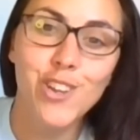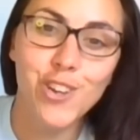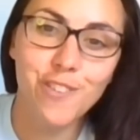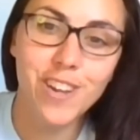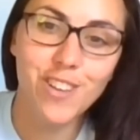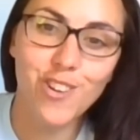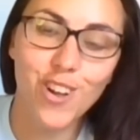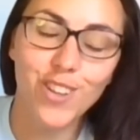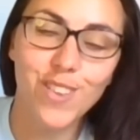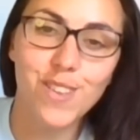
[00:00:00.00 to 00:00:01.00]
During your
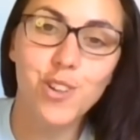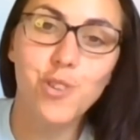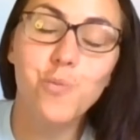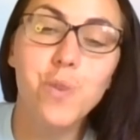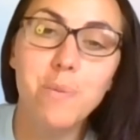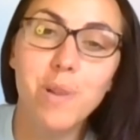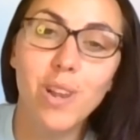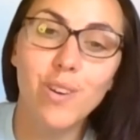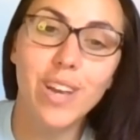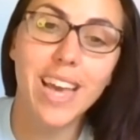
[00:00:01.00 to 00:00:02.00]
consult, we
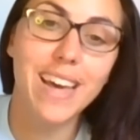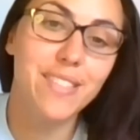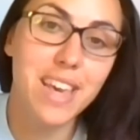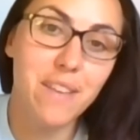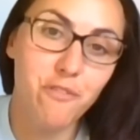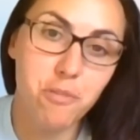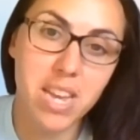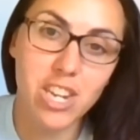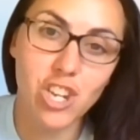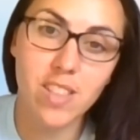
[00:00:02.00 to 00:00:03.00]
will look at the
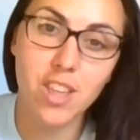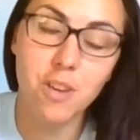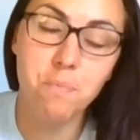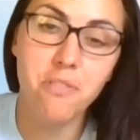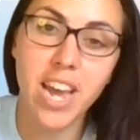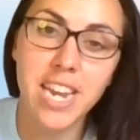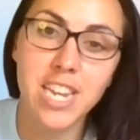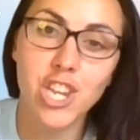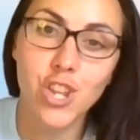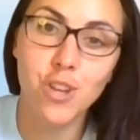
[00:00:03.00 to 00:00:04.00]
information that you
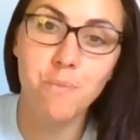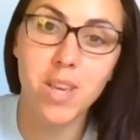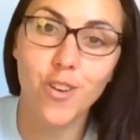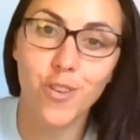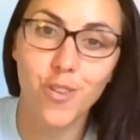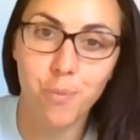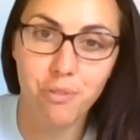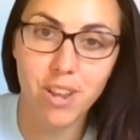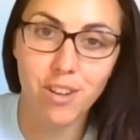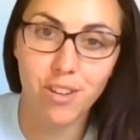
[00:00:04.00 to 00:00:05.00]
provided to me on your
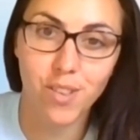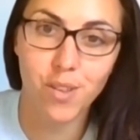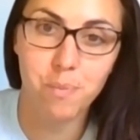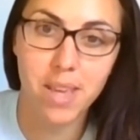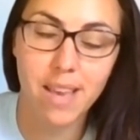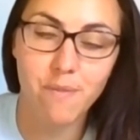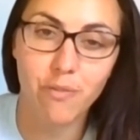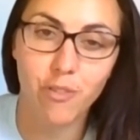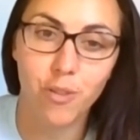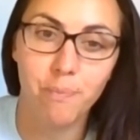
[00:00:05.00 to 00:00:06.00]
pre-consult
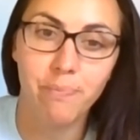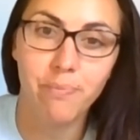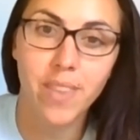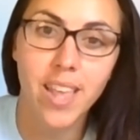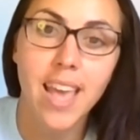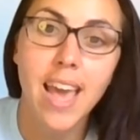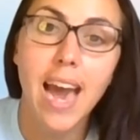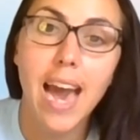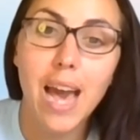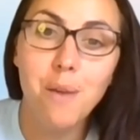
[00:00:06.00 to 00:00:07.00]
behaviour form.
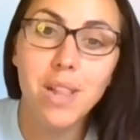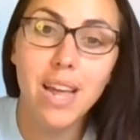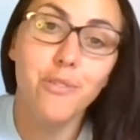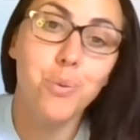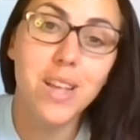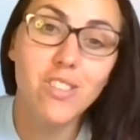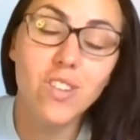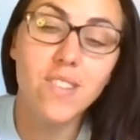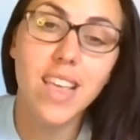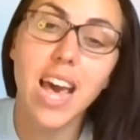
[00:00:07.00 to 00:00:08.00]
I will have
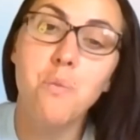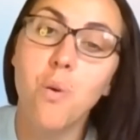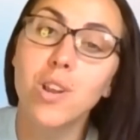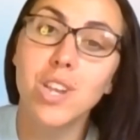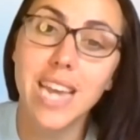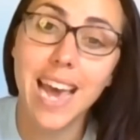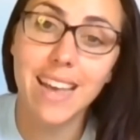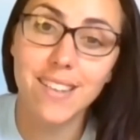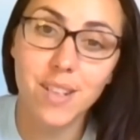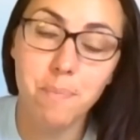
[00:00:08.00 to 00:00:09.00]
questions that I want to
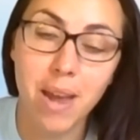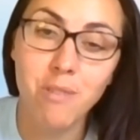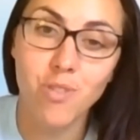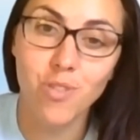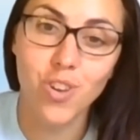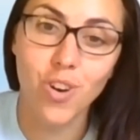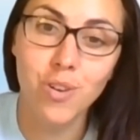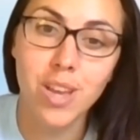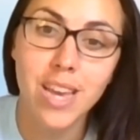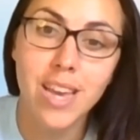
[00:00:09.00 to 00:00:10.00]
ask about your
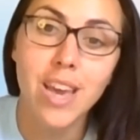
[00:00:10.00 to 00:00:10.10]
dog